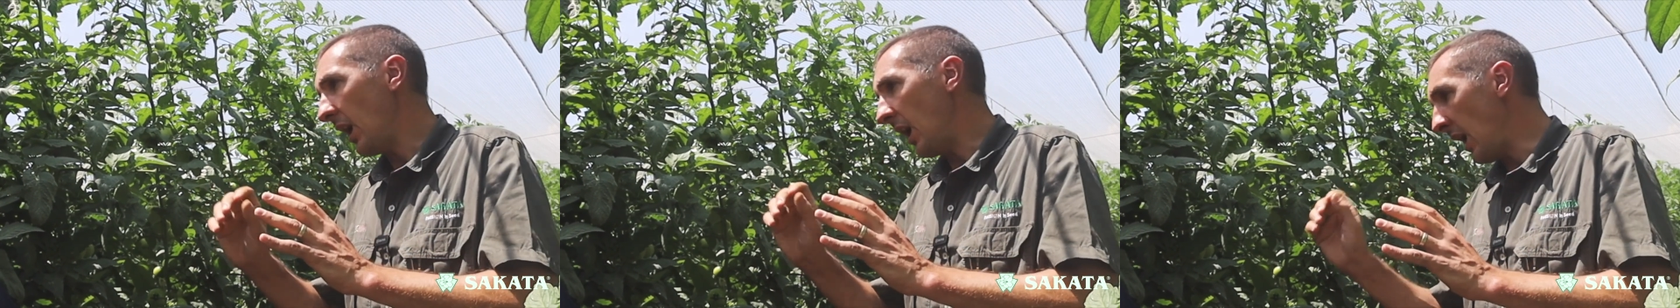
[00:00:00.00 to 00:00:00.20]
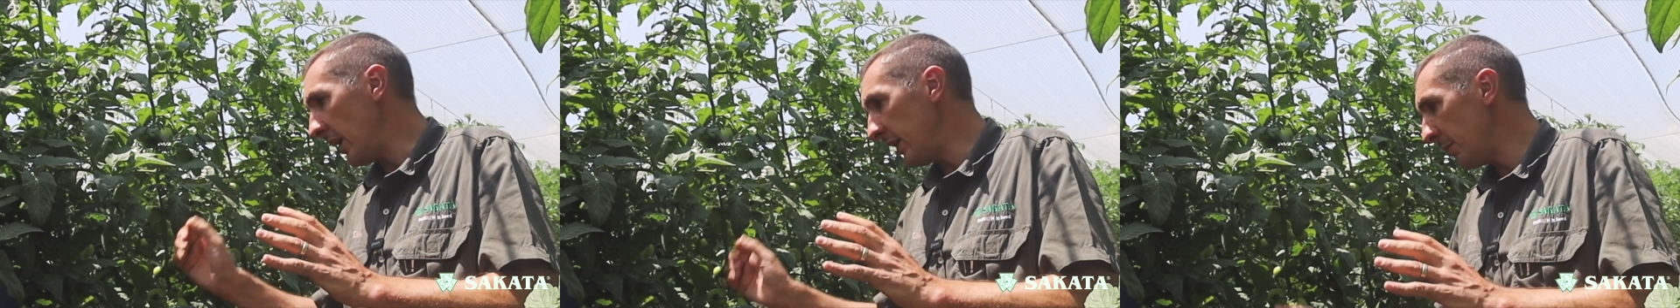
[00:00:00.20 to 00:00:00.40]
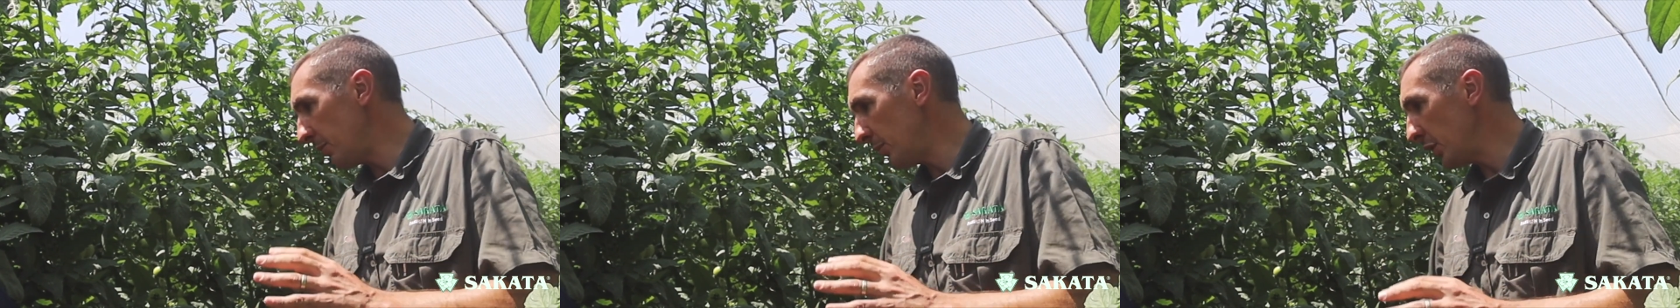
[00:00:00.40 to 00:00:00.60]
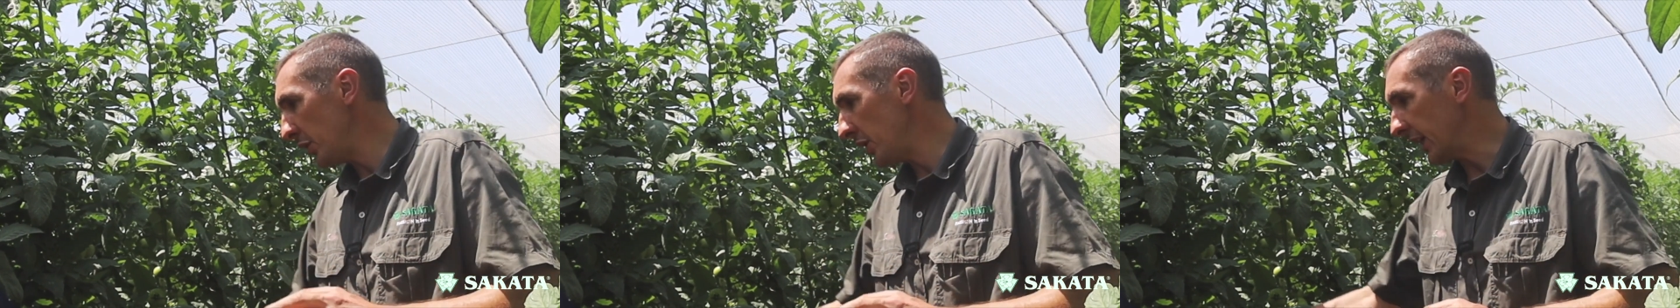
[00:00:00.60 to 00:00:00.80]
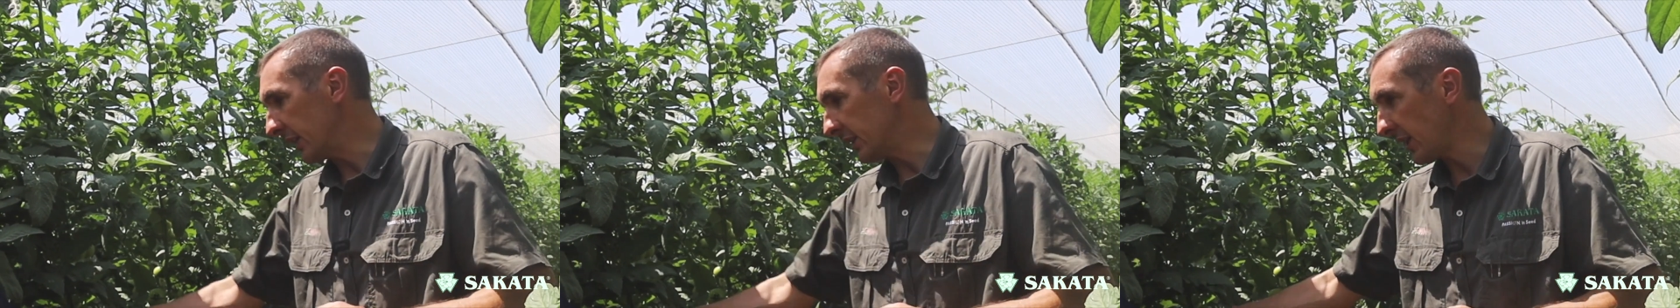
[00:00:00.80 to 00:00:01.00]
Either
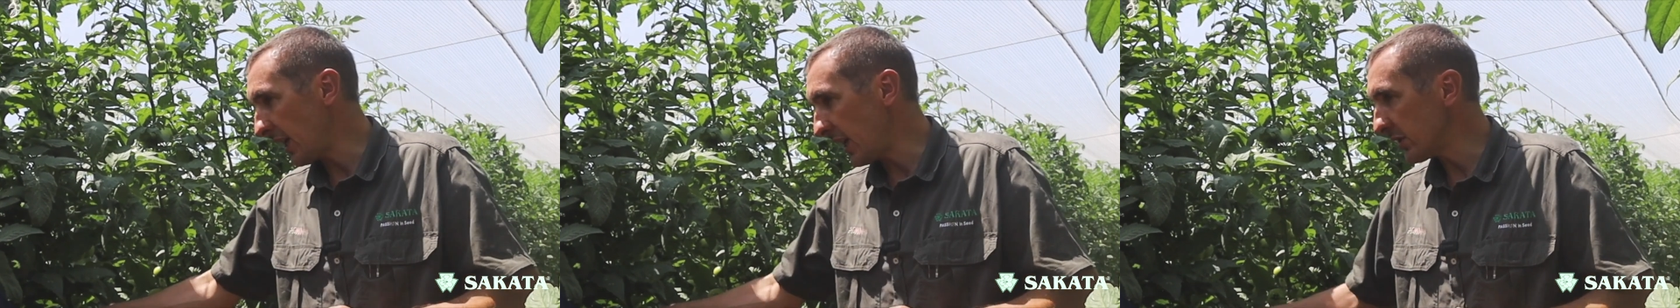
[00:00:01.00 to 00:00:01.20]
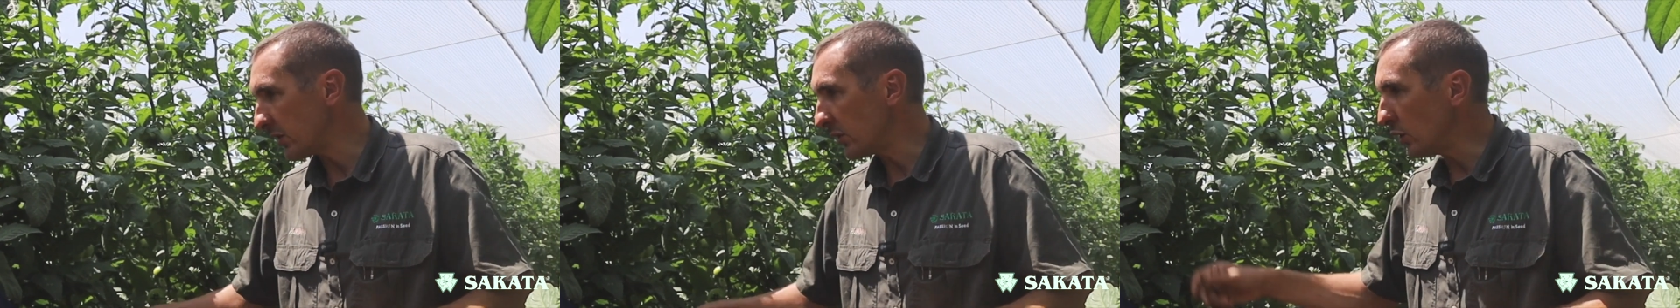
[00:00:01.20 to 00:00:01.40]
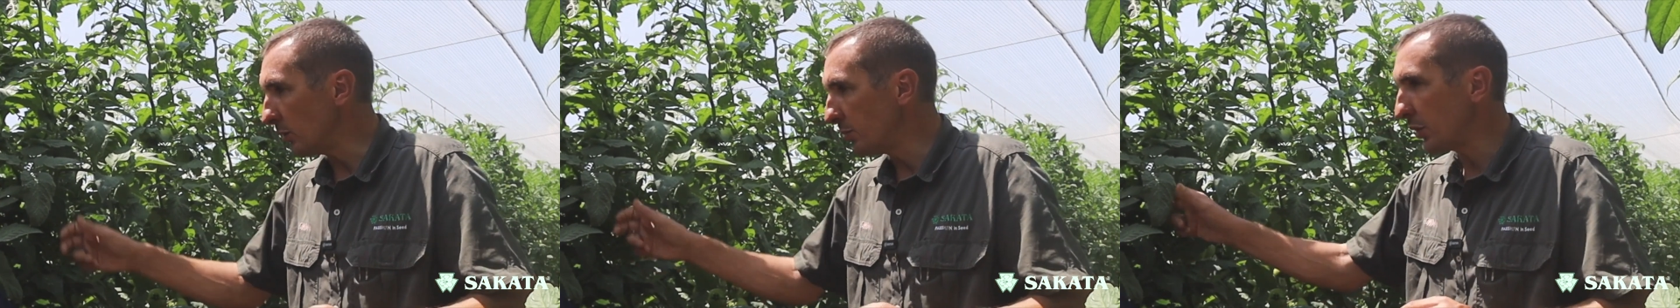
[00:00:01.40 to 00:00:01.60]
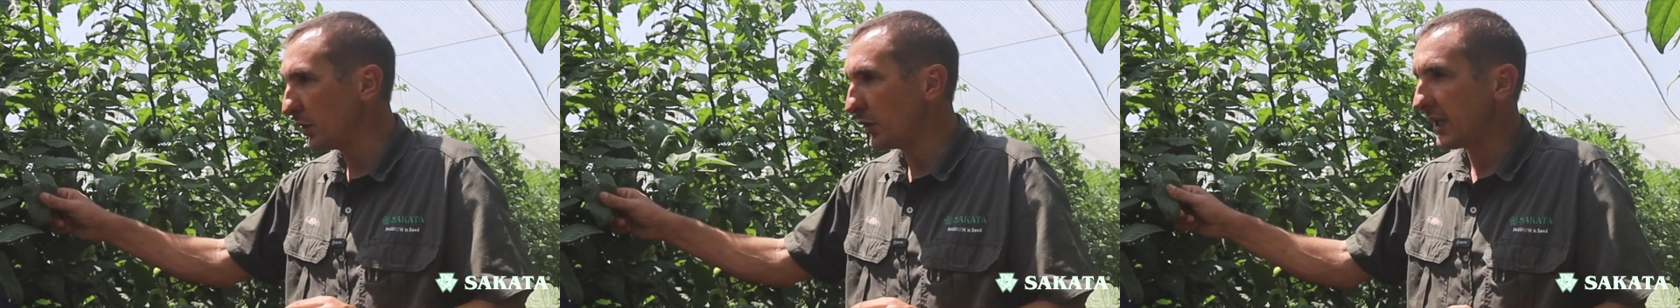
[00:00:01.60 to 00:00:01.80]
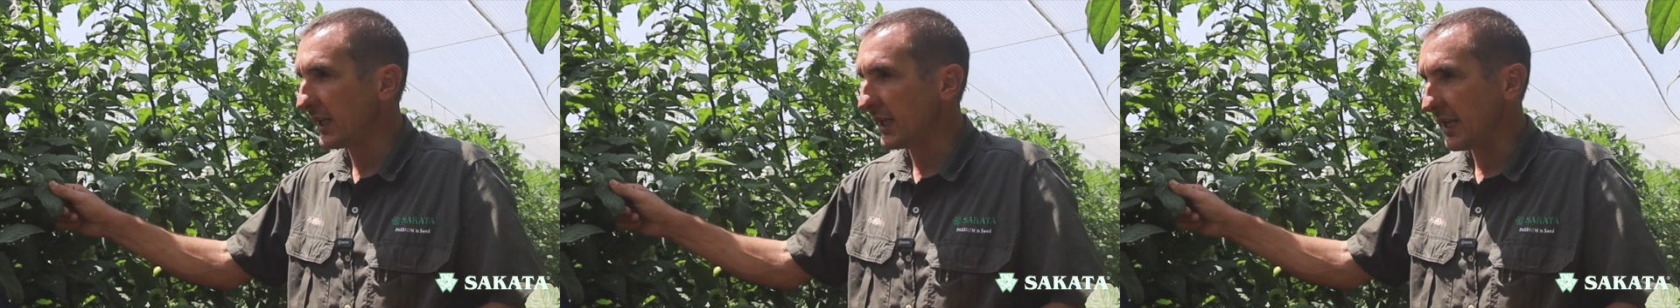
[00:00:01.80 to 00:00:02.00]
pruning a truss or
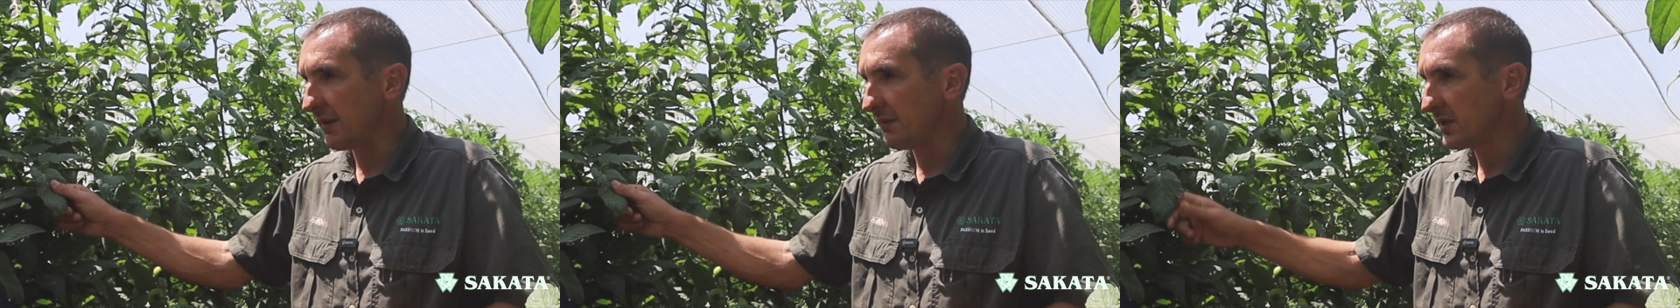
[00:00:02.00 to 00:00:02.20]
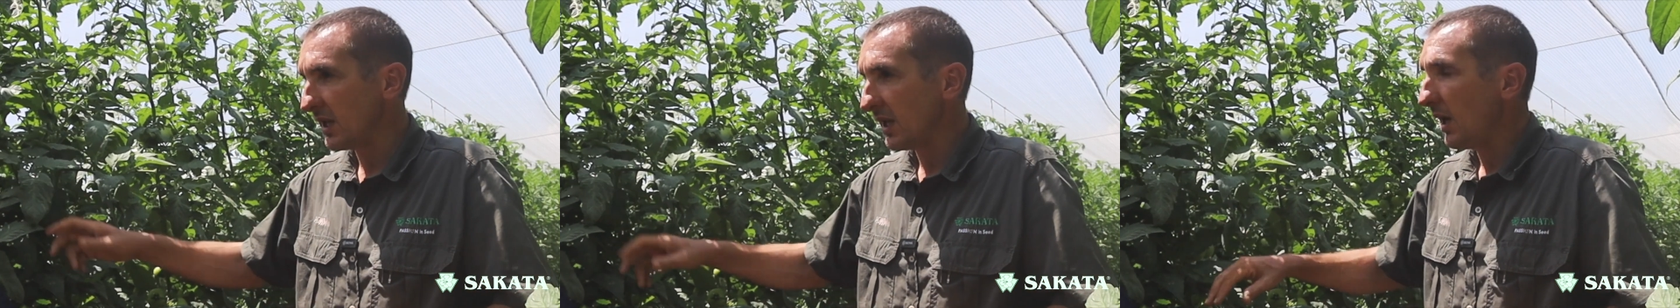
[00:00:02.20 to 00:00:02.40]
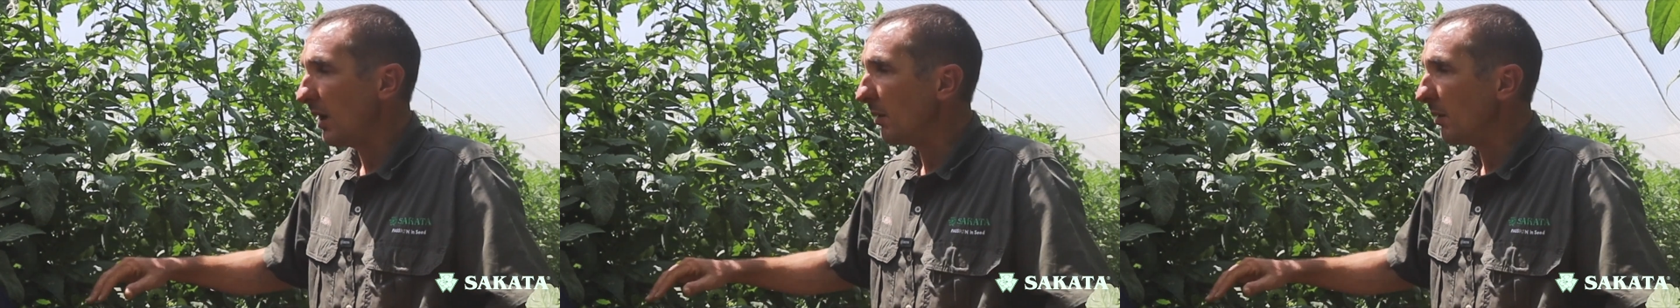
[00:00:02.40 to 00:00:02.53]
pruning leaves,